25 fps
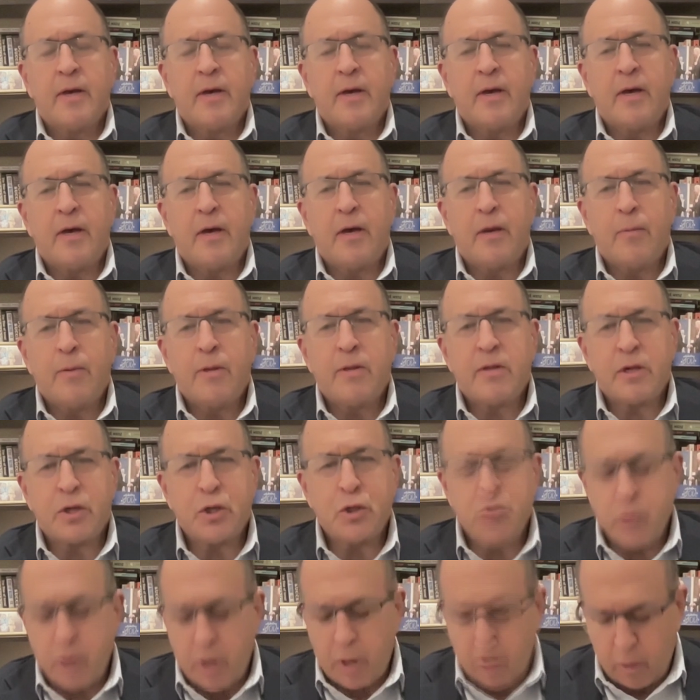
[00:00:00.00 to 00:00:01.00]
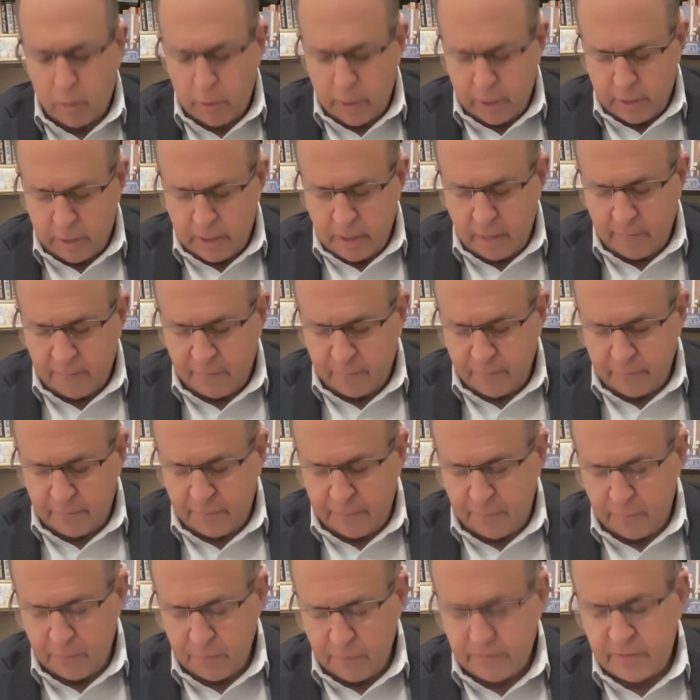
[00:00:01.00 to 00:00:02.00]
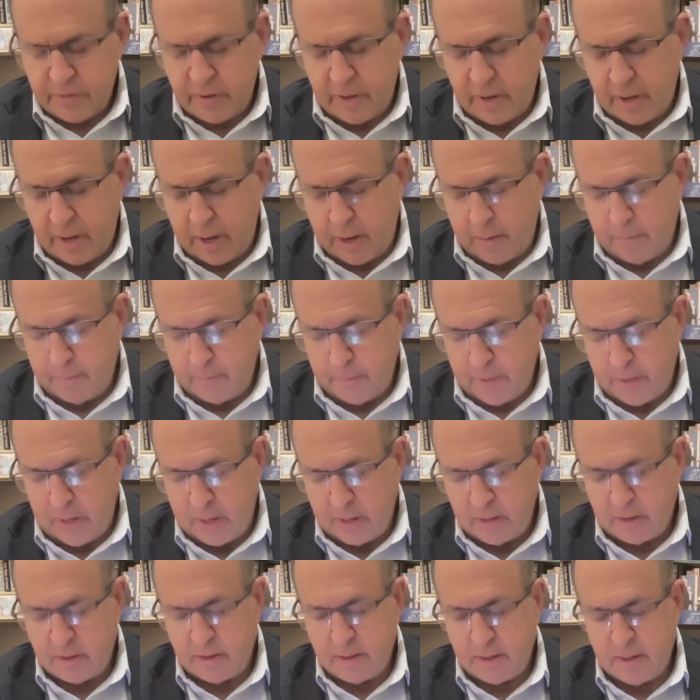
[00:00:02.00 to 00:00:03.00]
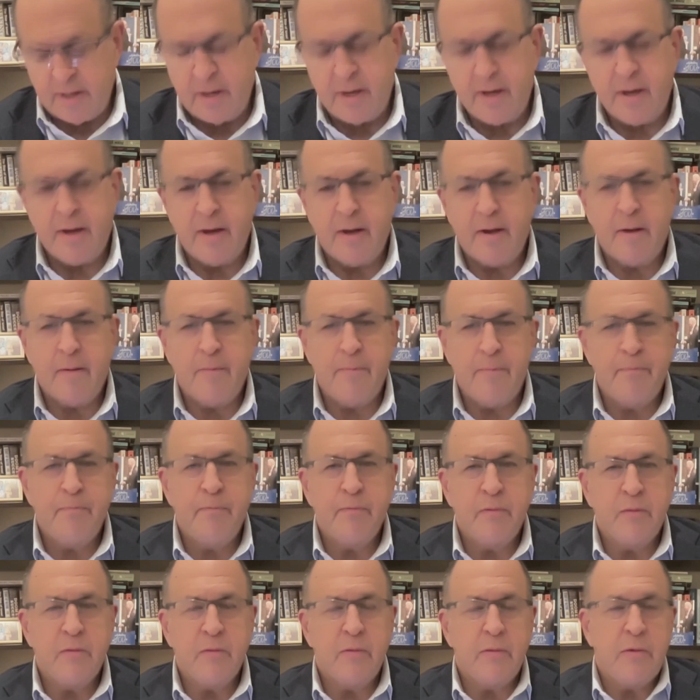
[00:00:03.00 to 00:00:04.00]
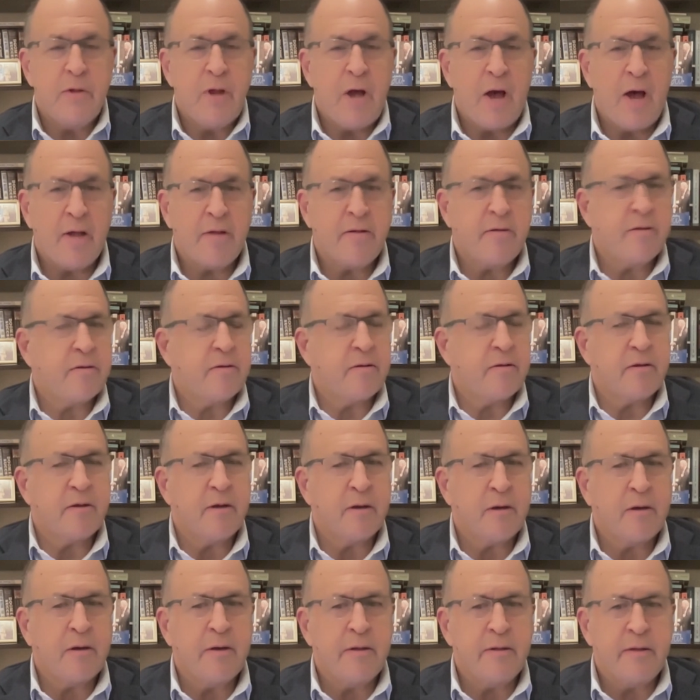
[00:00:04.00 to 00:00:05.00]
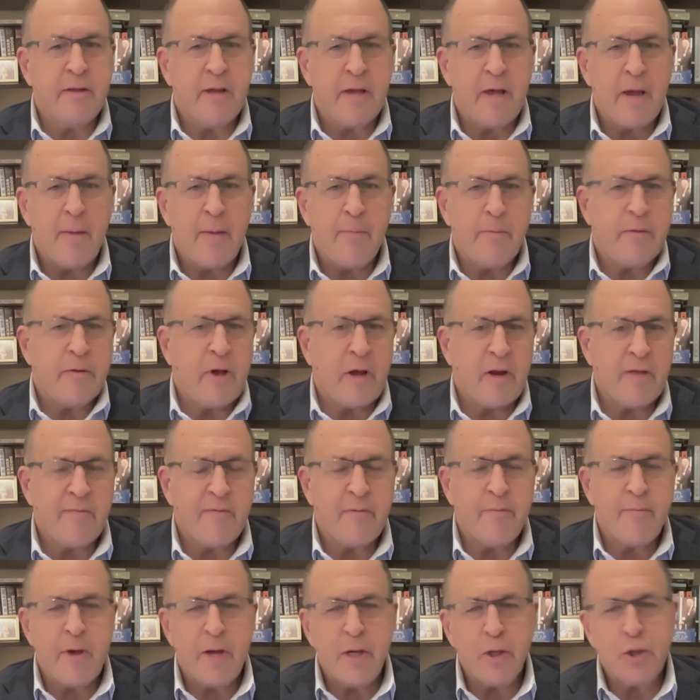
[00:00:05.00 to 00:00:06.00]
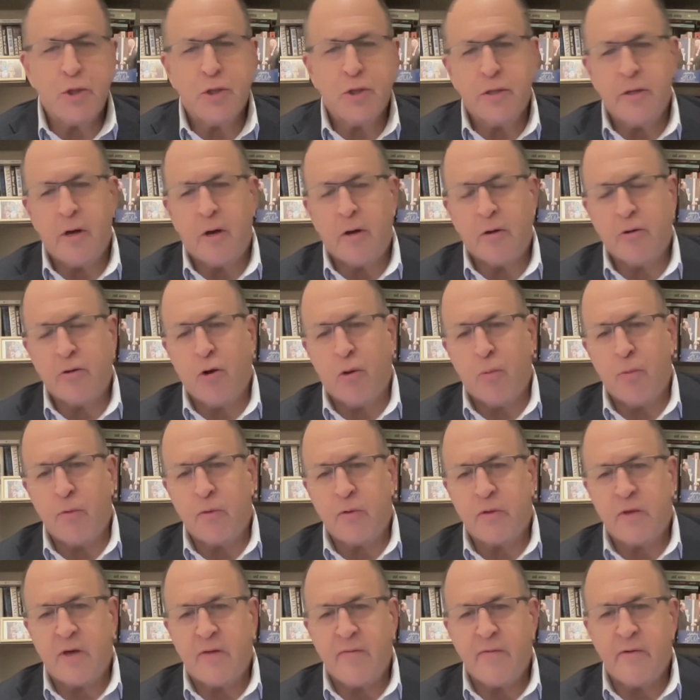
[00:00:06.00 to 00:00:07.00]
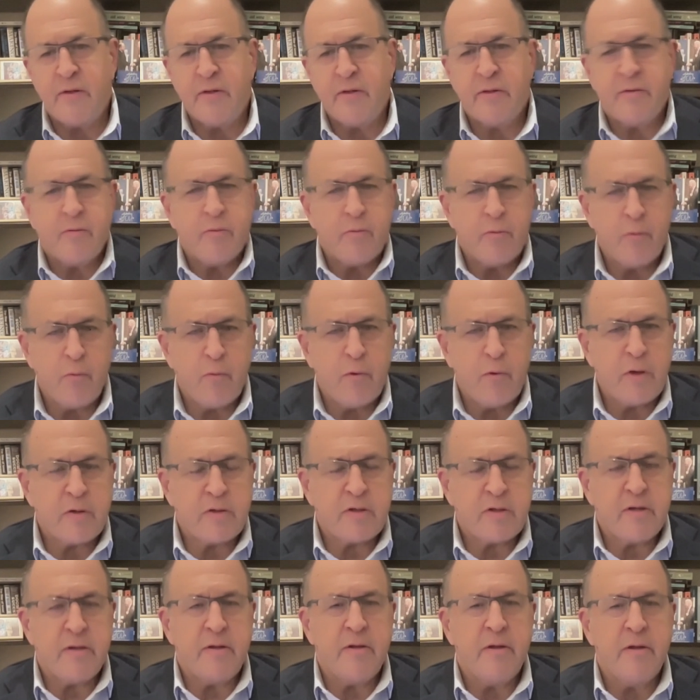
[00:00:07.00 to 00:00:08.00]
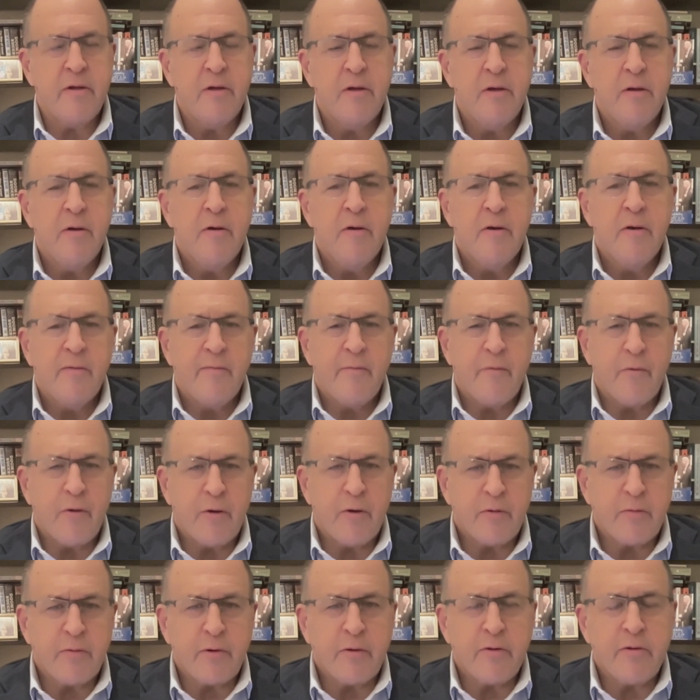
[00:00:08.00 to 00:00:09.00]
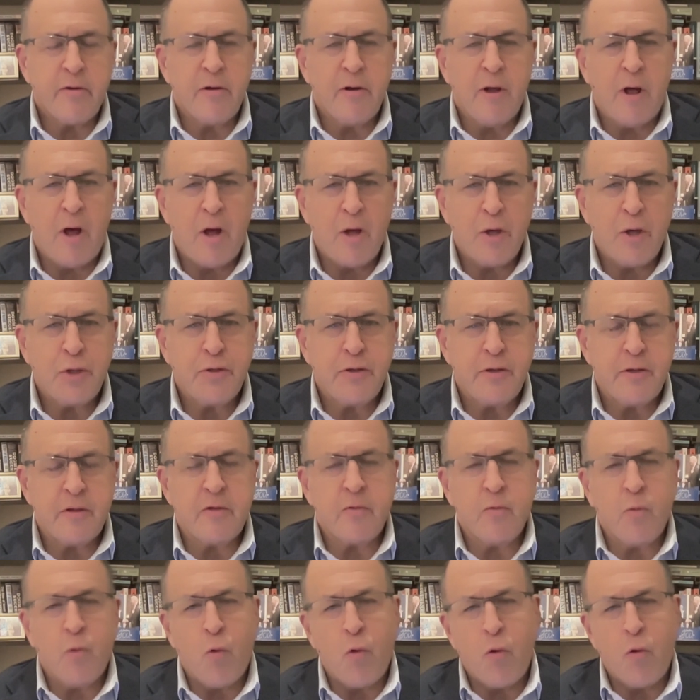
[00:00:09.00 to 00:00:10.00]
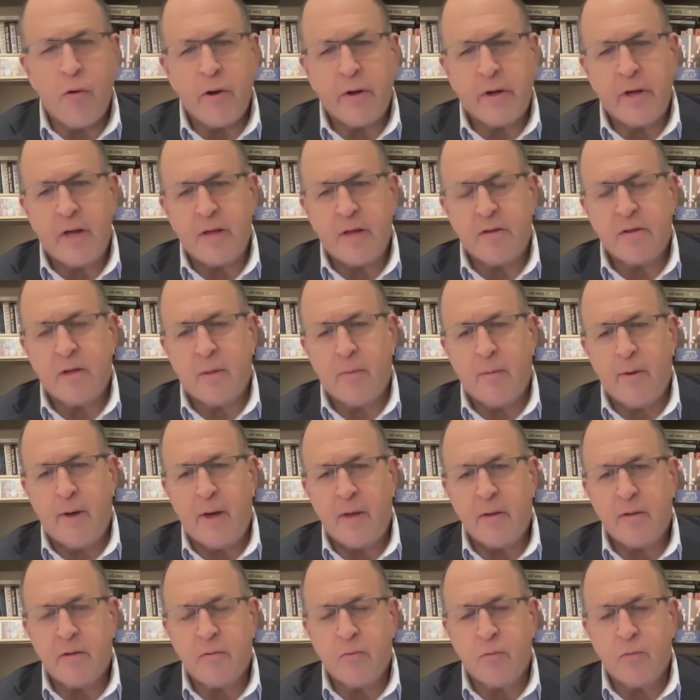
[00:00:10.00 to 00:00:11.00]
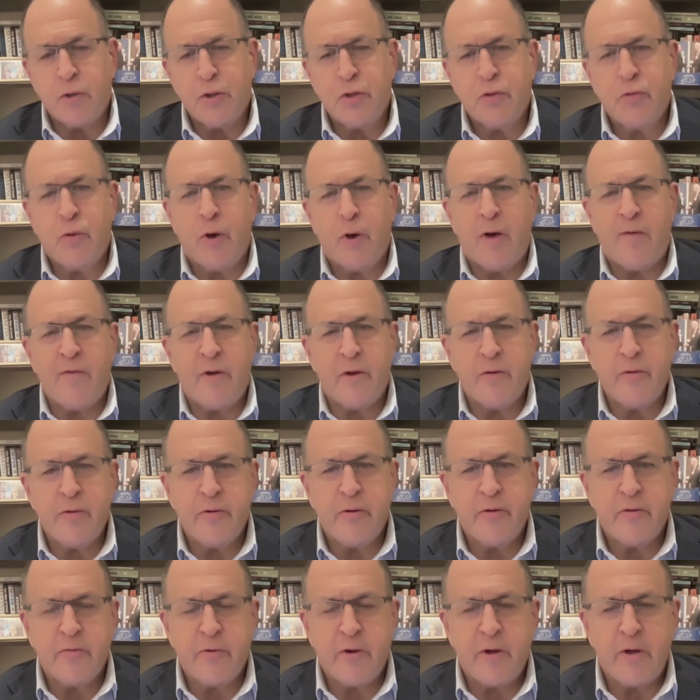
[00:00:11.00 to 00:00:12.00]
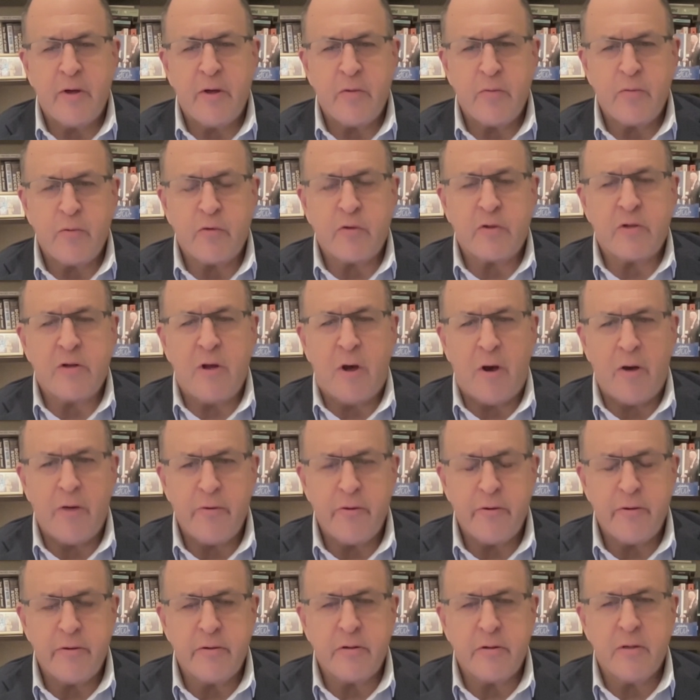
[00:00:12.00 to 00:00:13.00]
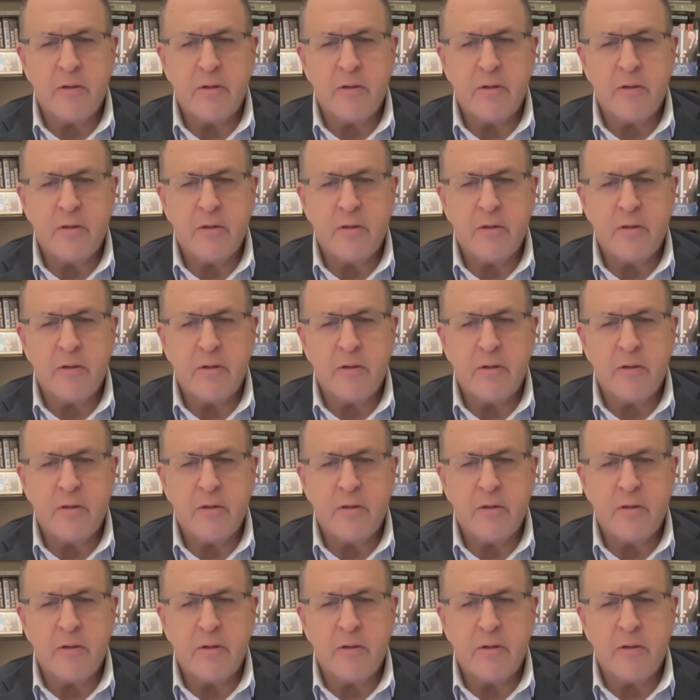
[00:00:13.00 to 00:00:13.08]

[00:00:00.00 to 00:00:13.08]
Uh, Miz Ashrawi, not for the first time, has uh, not uh, condemned, not even mentioned October seventh, the reason for Israel to launch this war against Hamas, in which twelve hundred Israelis were slaughtered,